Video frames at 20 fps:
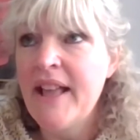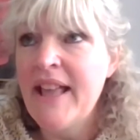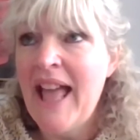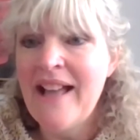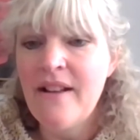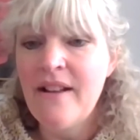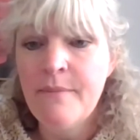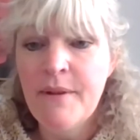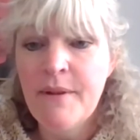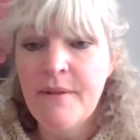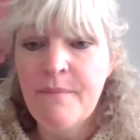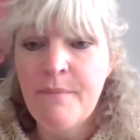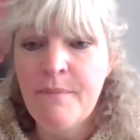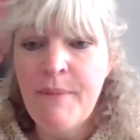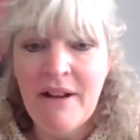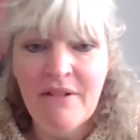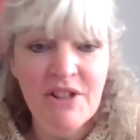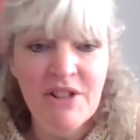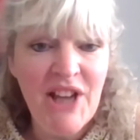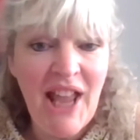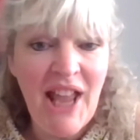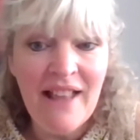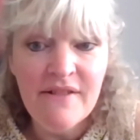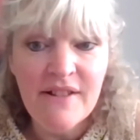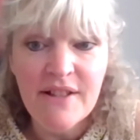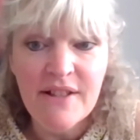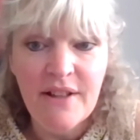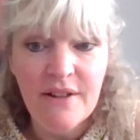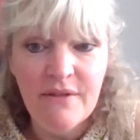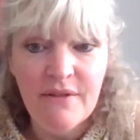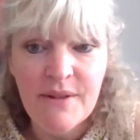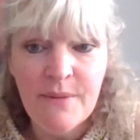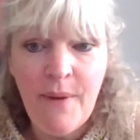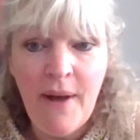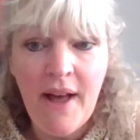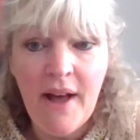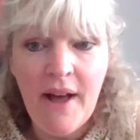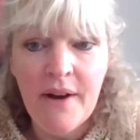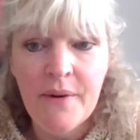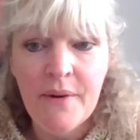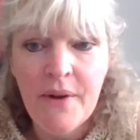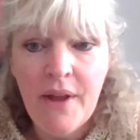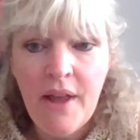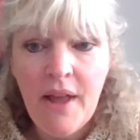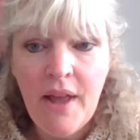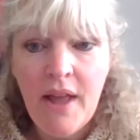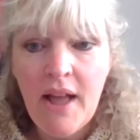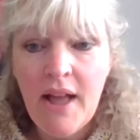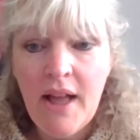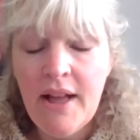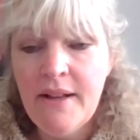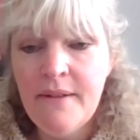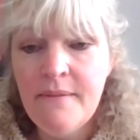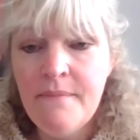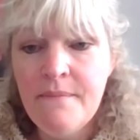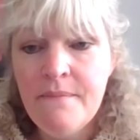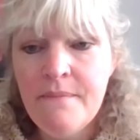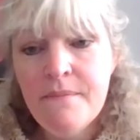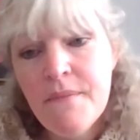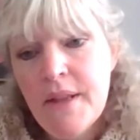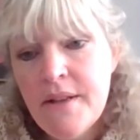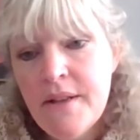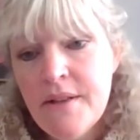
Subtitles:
I'm a parish councillor as well. You